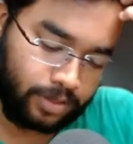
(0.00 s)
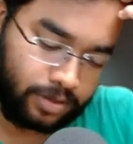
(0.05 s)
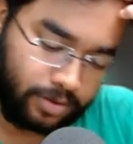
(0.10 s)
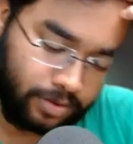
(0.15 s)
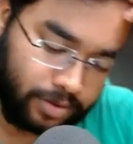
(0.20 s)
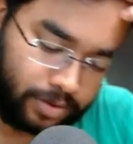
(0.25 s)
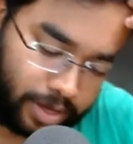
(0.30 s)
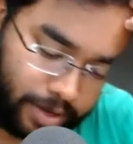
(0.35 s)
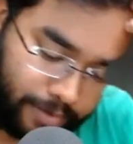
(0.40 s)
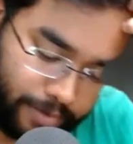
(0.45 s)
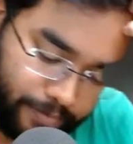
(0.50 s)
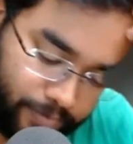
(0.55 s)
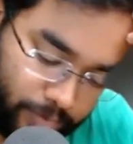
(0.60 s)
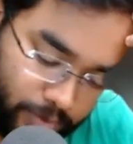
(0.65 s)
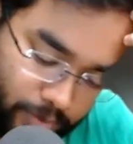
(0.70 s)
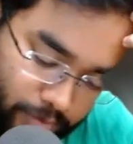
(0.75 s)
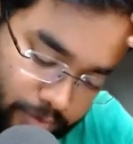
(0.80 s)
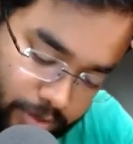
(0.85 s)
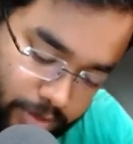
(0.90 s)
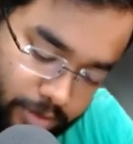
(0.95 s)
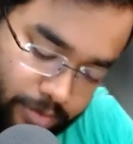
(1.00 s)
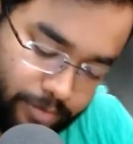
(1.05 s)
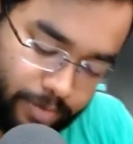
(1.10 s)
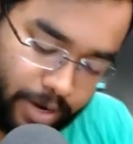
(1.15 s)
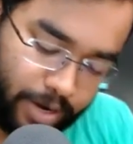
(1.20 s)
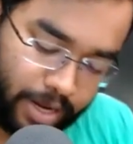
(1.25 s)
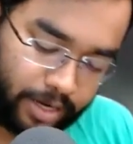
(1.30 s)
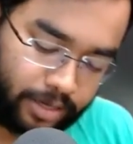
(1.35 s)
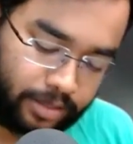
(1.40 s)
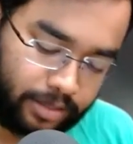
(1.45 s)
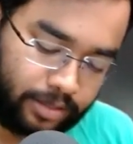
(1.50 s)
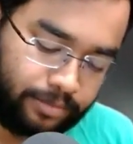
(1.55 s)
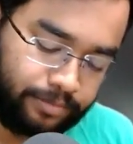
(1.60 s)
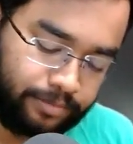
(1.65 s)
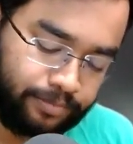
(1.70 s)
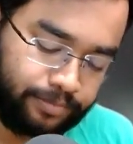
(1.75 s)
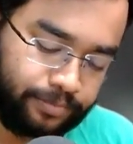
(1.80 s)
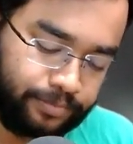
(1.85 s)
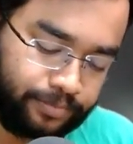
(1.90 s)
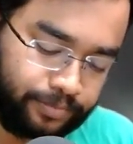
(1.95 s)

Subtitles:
Okay, we need to bracket them.